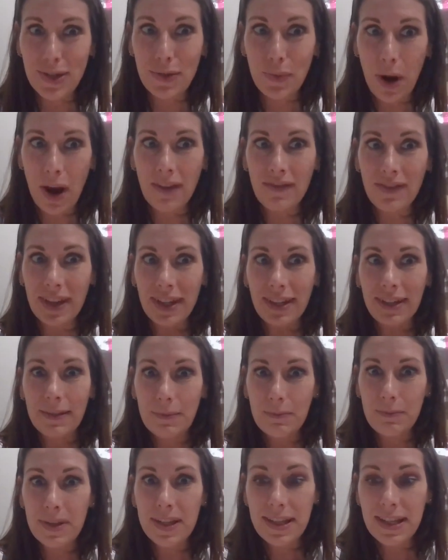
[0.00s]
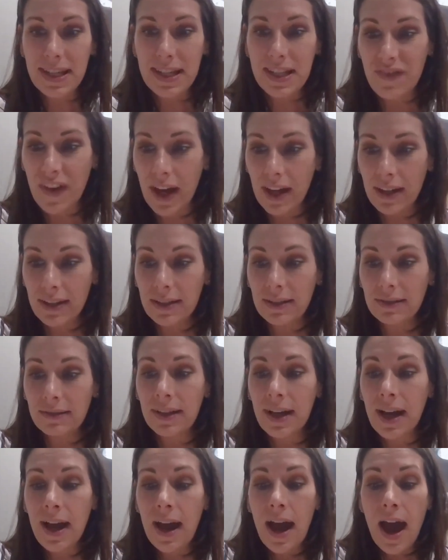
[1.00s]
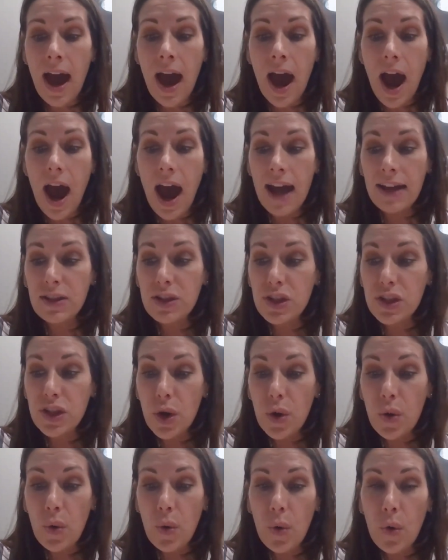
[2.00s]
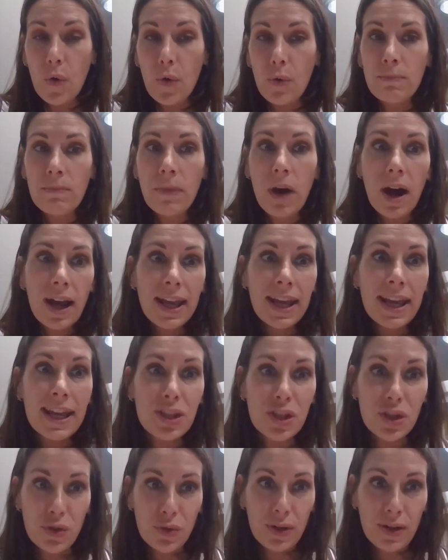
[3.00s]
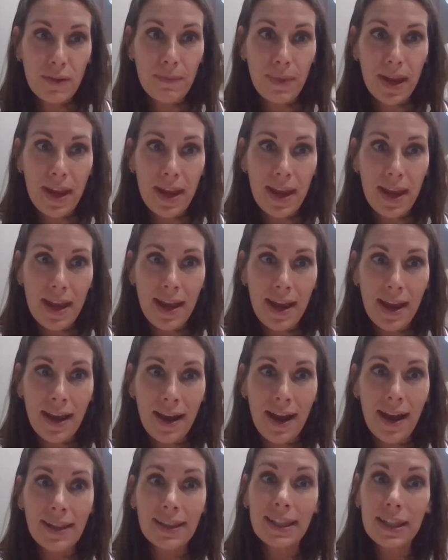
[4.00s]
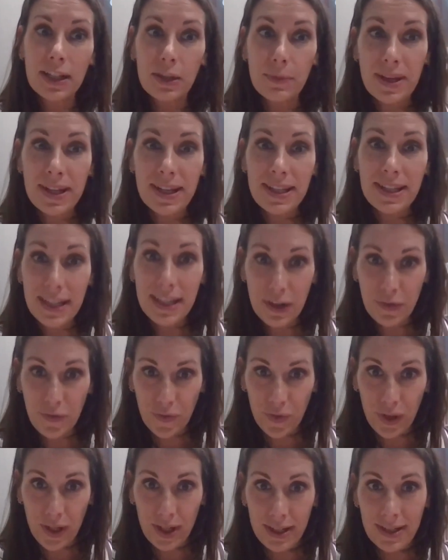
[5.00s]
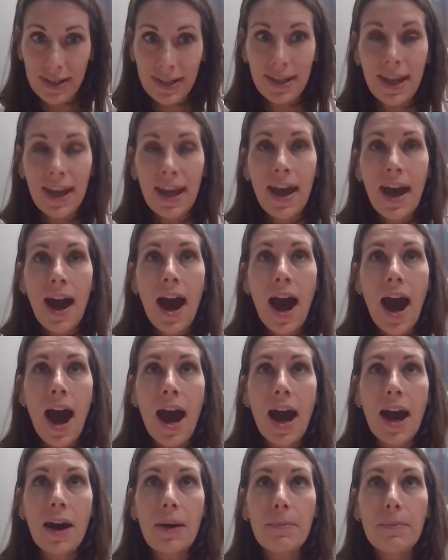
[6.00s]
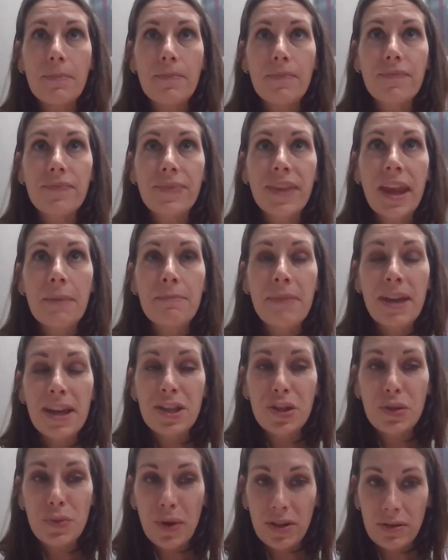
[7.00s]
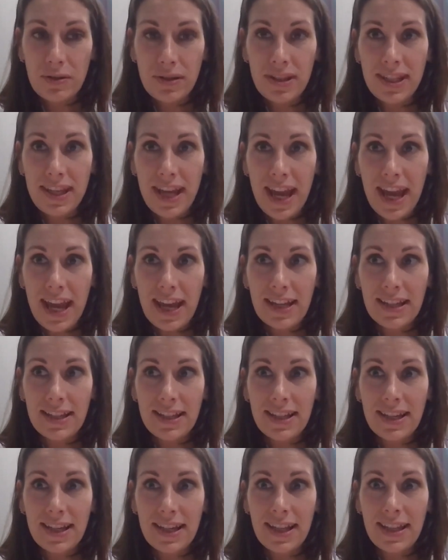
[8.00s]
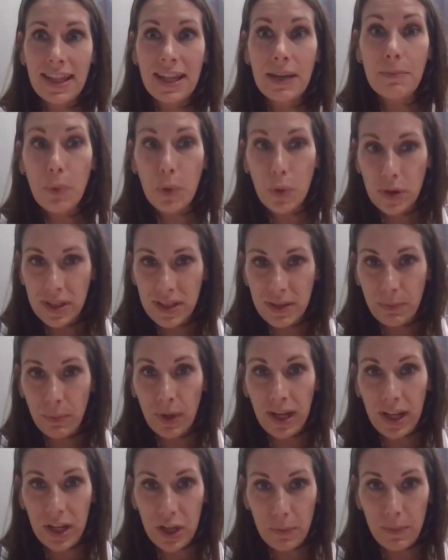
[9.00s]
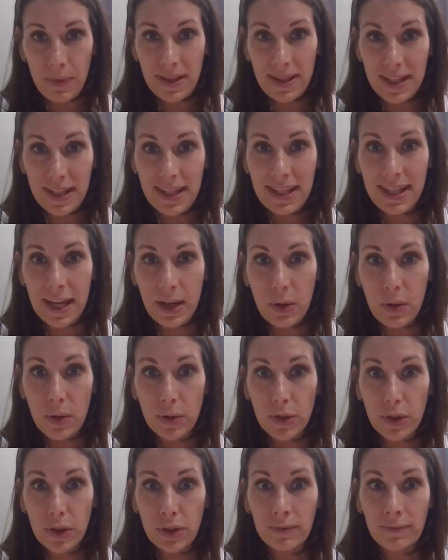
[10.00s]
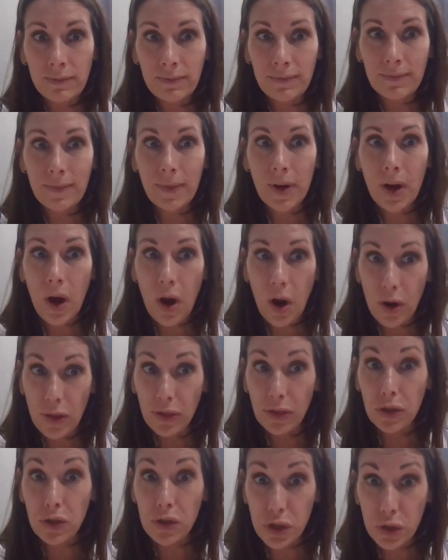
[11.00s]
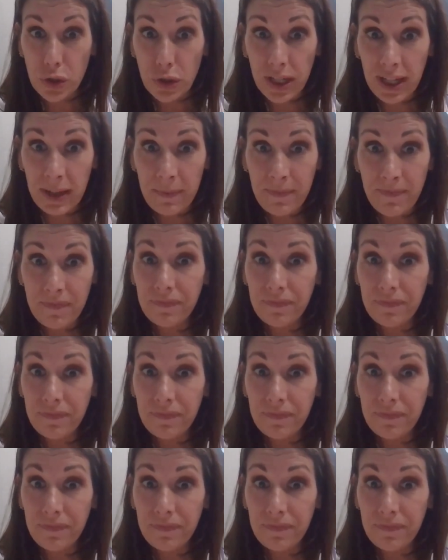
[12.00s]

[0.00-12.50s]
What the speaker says: deriving business value. And so my history being a little bit different, it makes you understand the importance of bringing your business stakeholder on the journey,